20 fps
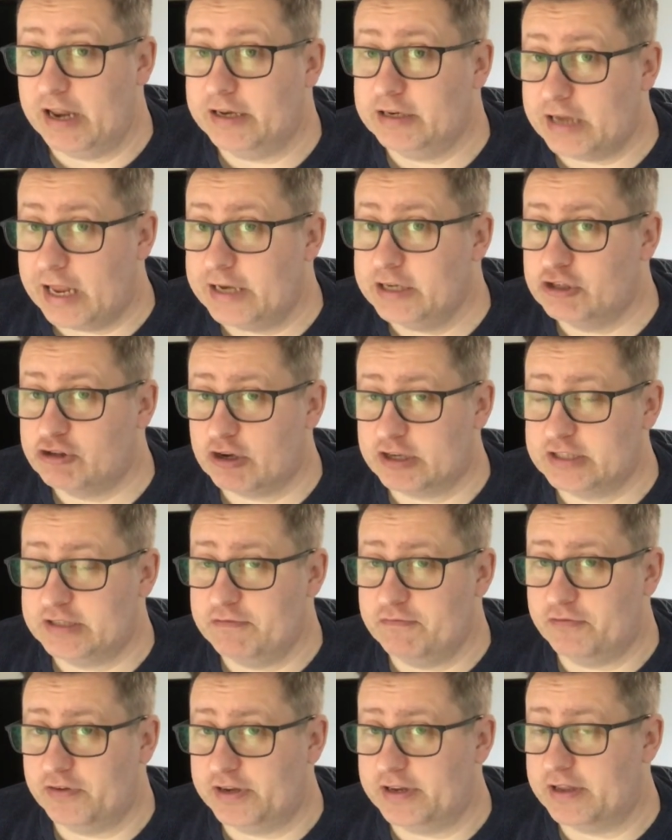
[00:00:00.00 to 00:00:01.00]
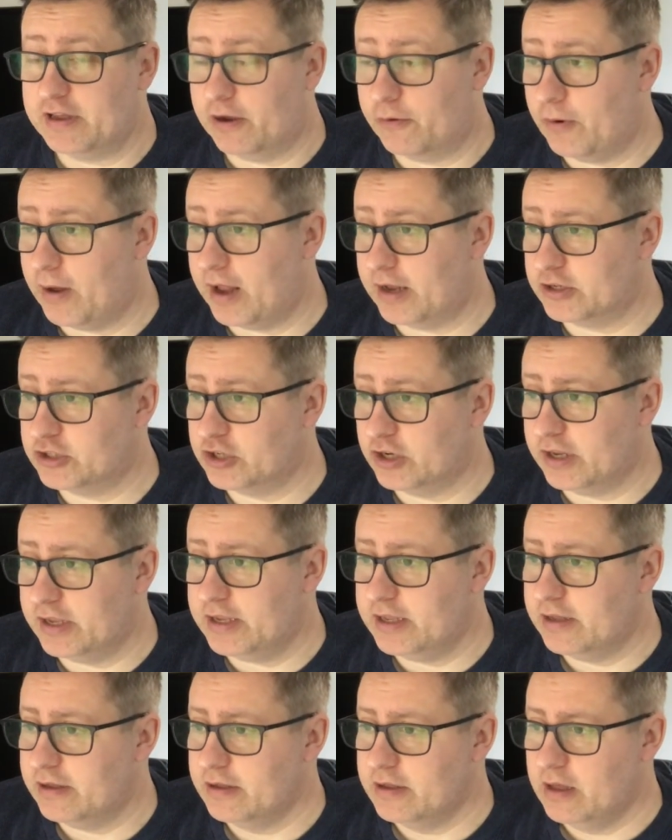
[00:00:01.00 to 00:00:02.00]
interesting video
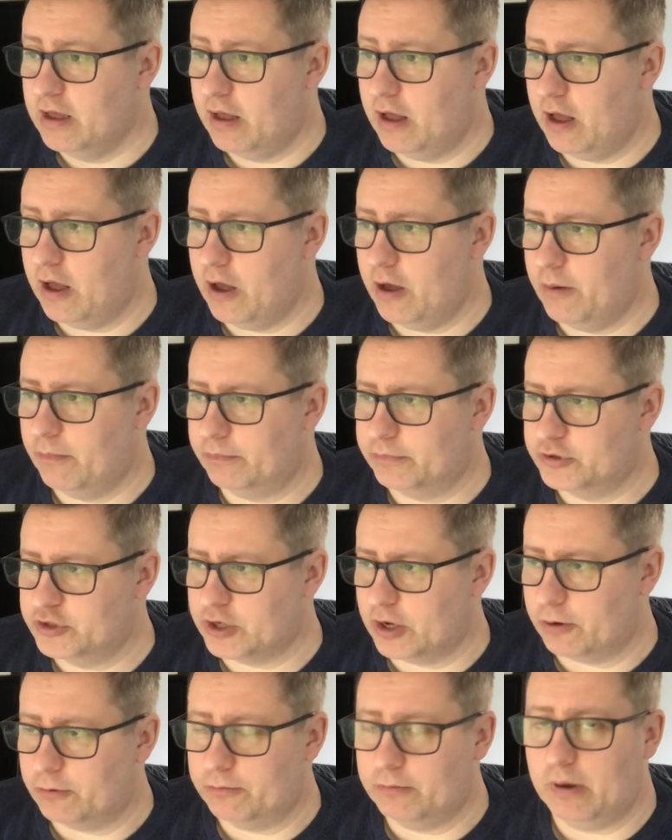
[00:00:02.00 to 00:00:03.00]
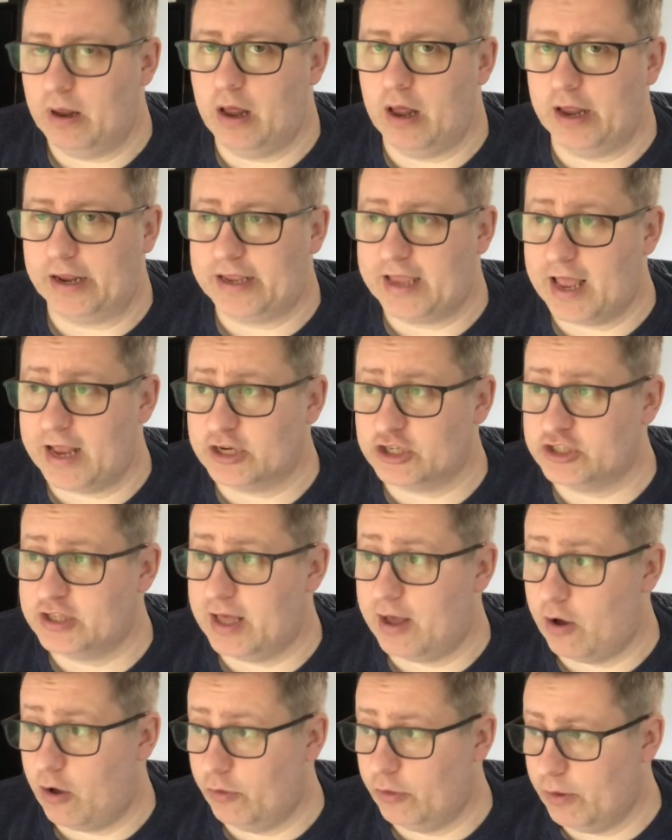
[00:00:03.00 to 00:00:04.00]
actually. So catch
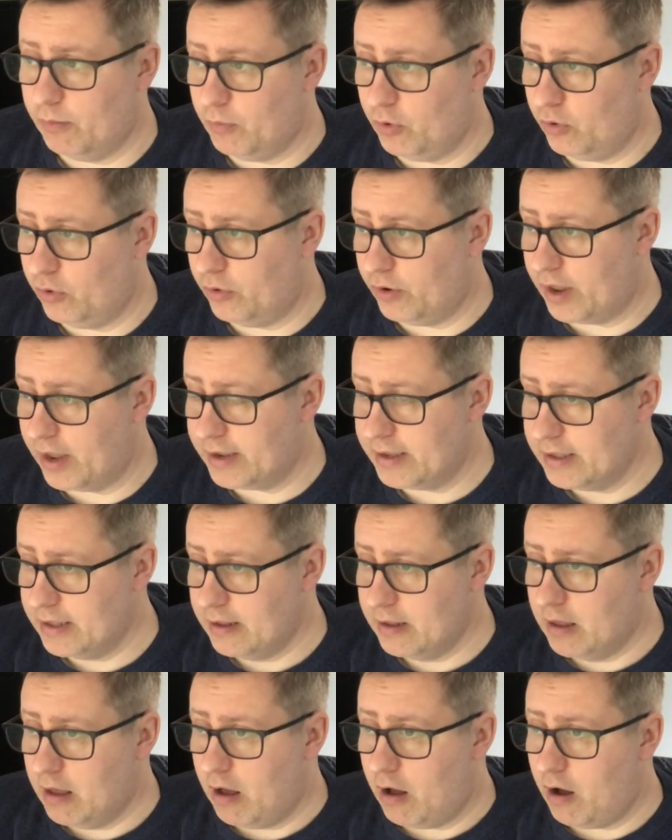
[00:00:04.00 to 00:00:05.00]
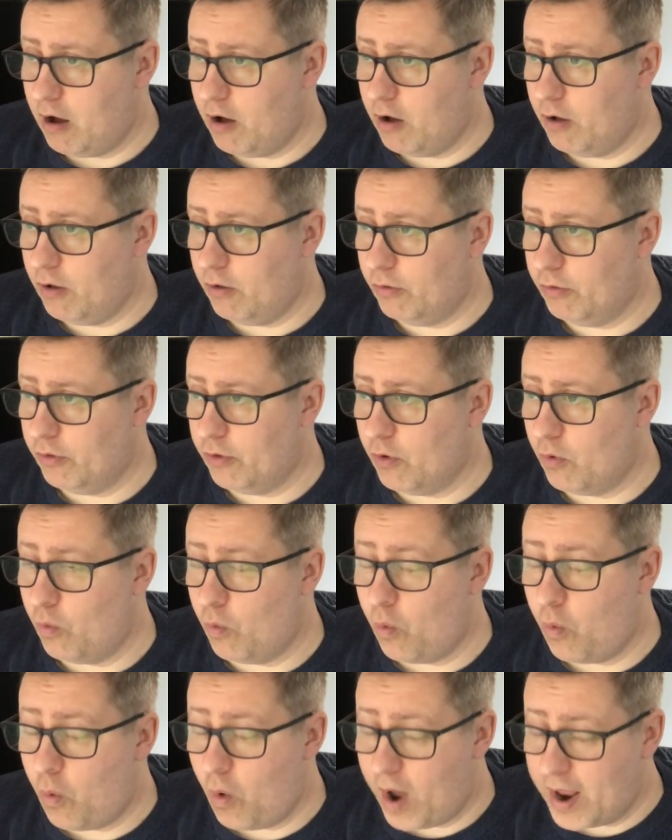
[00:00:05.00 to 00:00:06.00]
that on the Monday. On the
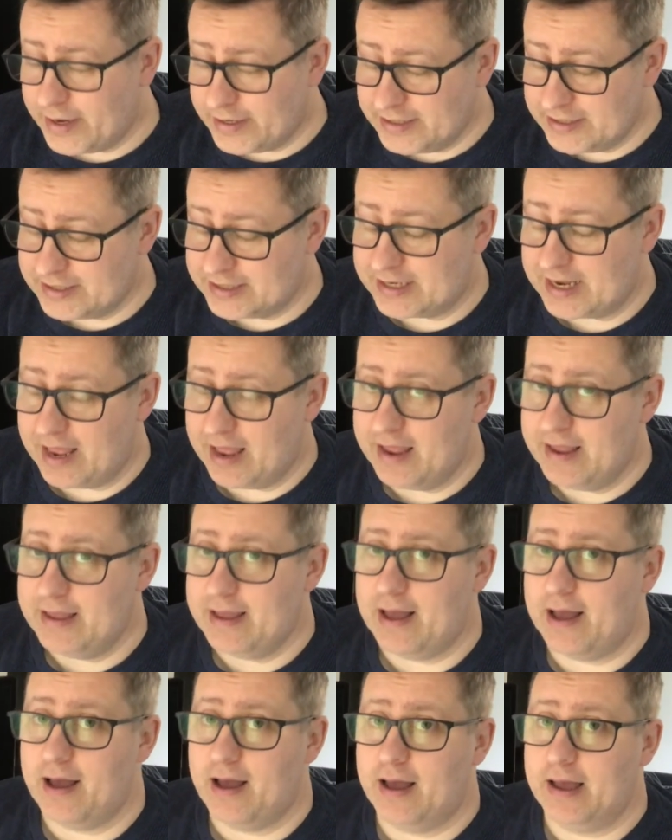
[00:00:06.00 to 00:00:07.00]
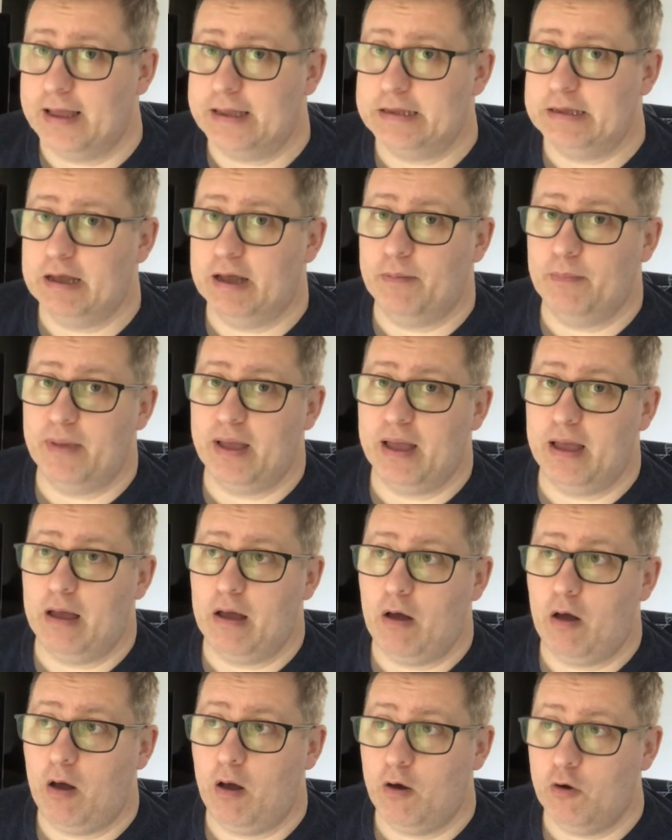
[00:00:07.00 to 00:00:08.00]
Wednesday, I am
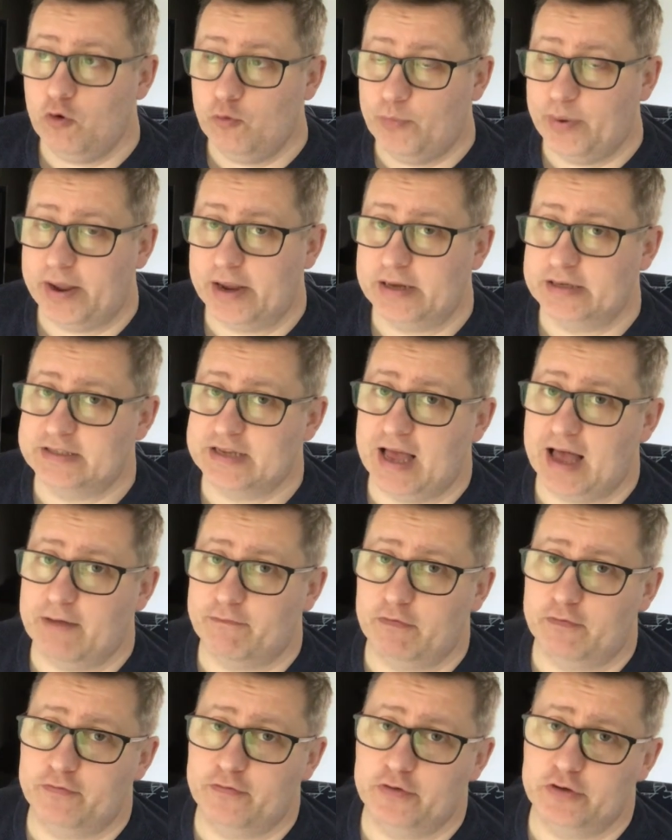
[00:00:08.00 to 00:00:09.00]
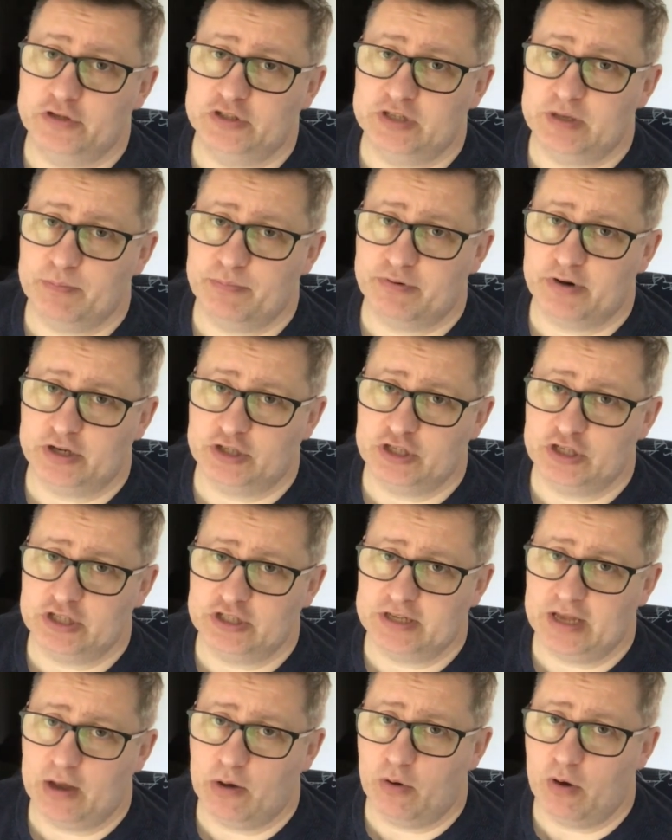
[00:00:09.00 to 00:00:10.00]
hoping to have a first impressions
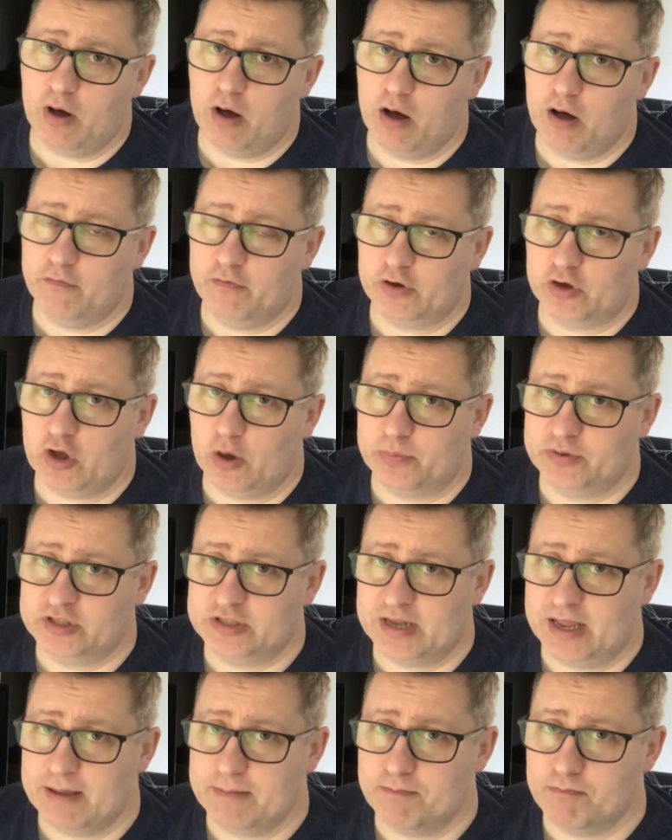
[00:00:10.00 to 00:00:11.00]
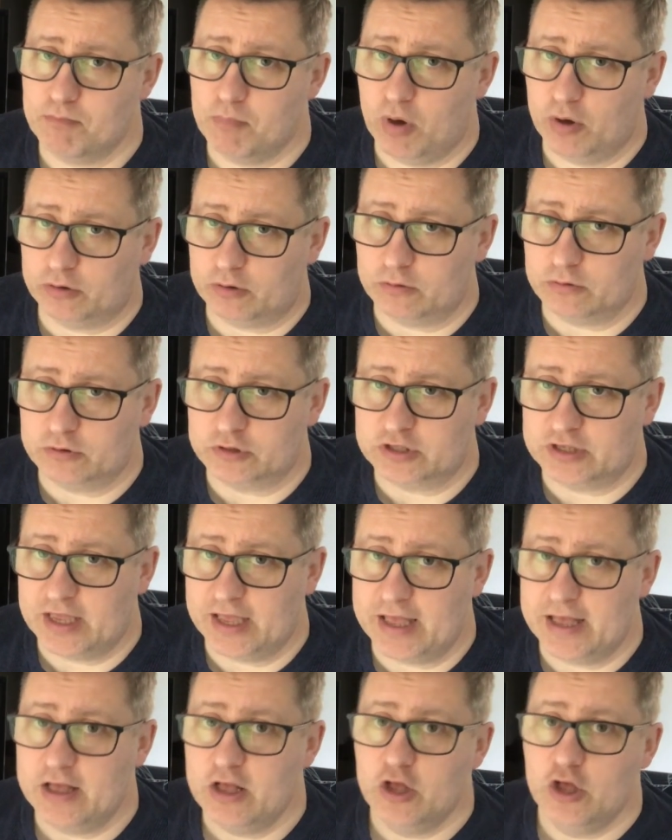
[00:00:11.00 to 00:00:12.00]
out of a Copper State Models
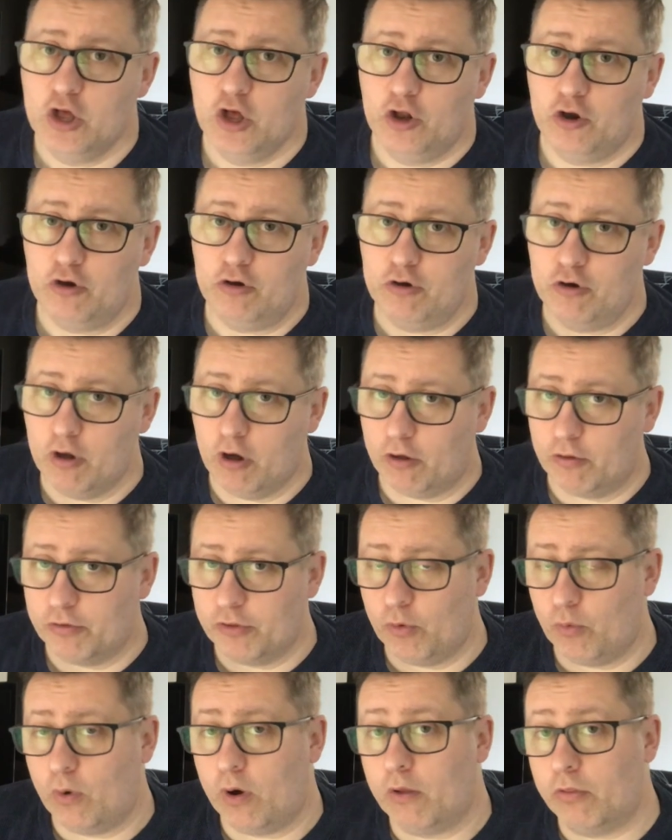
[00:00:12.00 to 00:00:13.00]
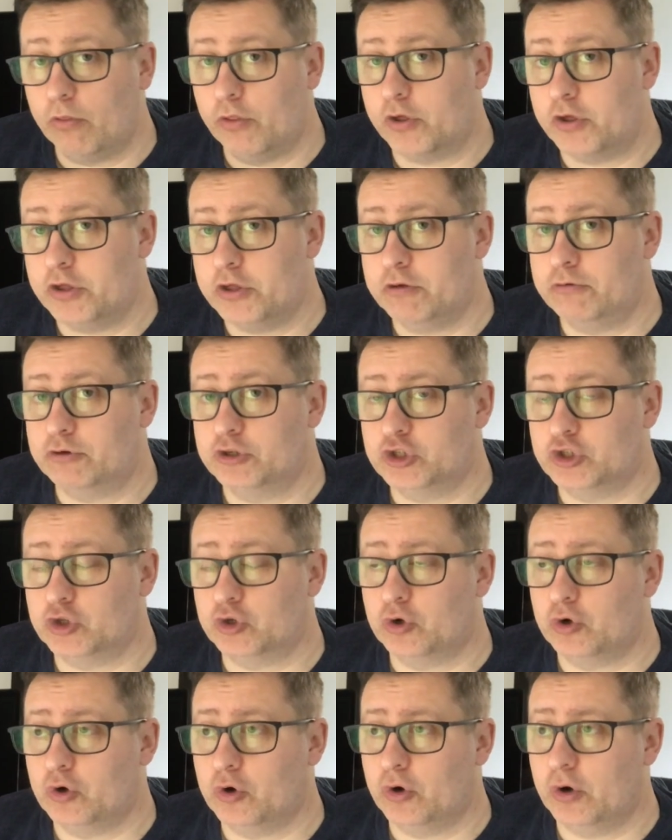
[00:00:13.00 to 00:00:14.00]
kit, not the one that you
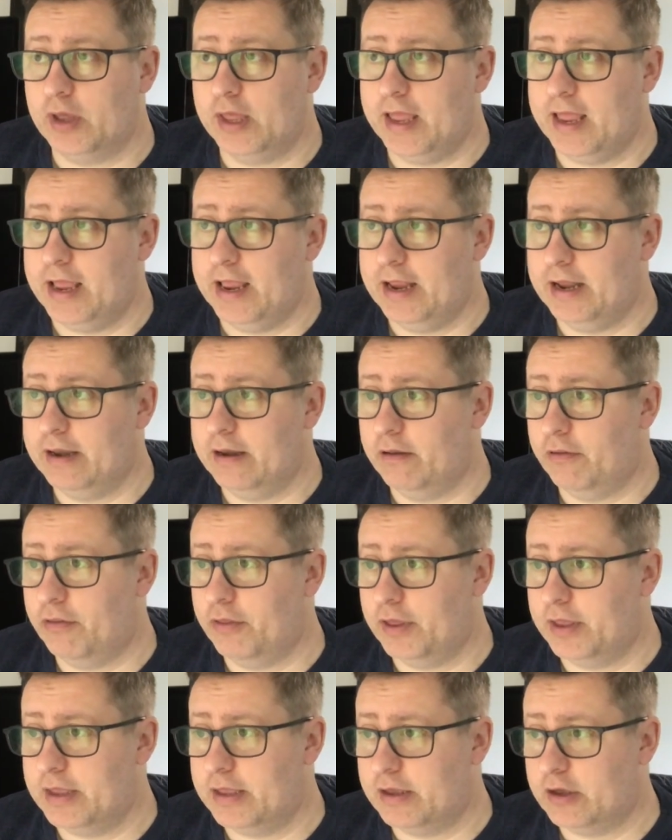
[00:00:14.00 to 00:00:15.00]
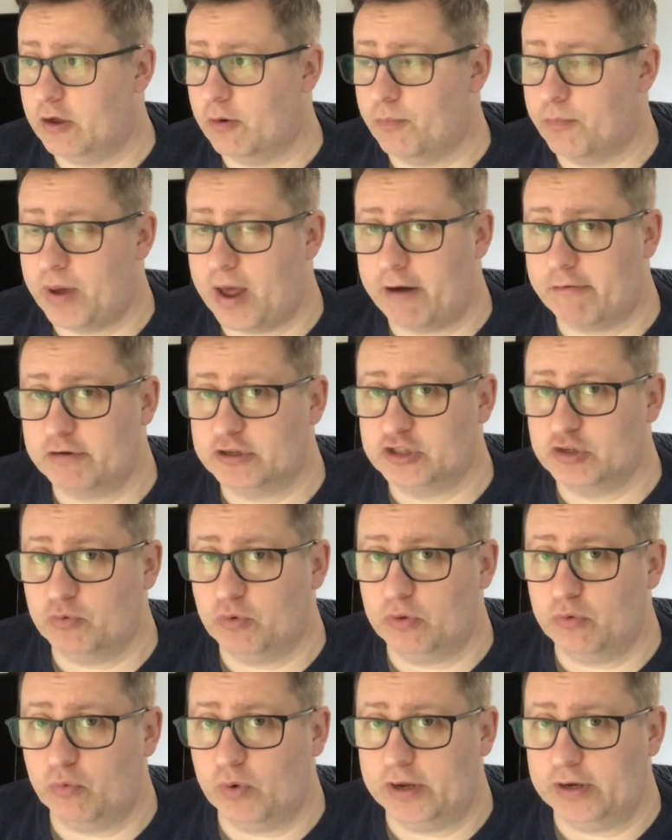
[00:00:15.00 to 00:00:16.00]
saw in the comparison
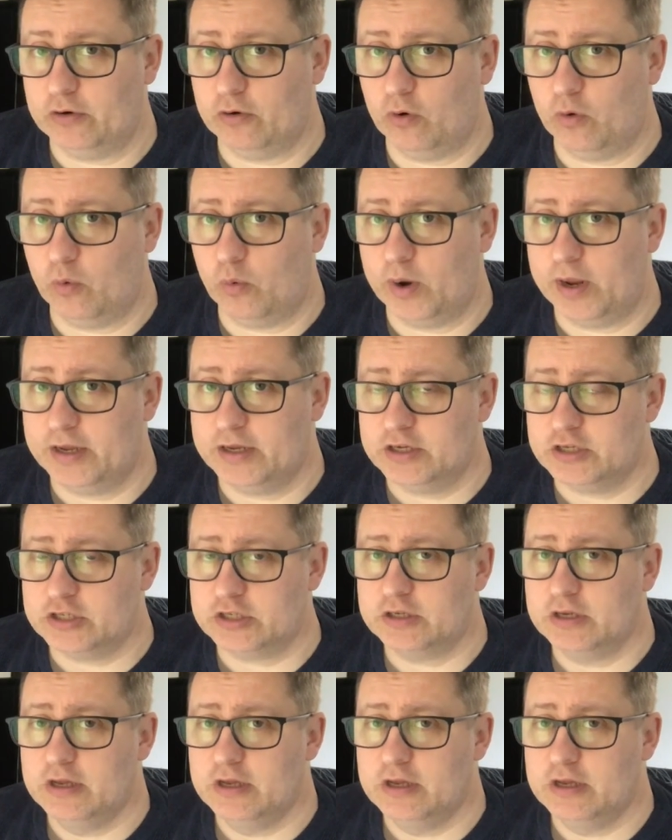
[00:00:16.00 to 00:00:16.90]
with Wingnut Wings.